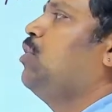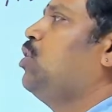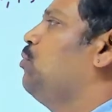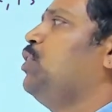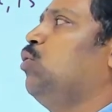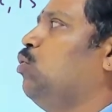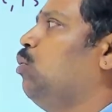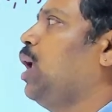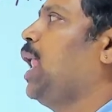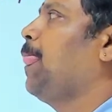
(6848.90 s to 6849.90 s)
not, we don't know.
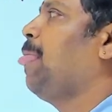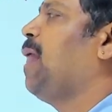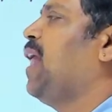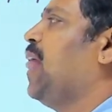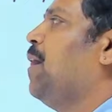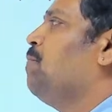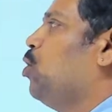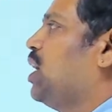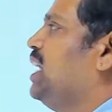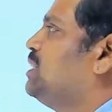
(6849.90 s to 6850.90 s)

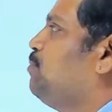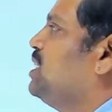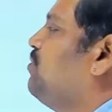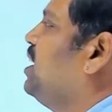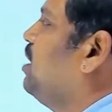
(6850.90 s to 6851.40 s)
Okay. He specified the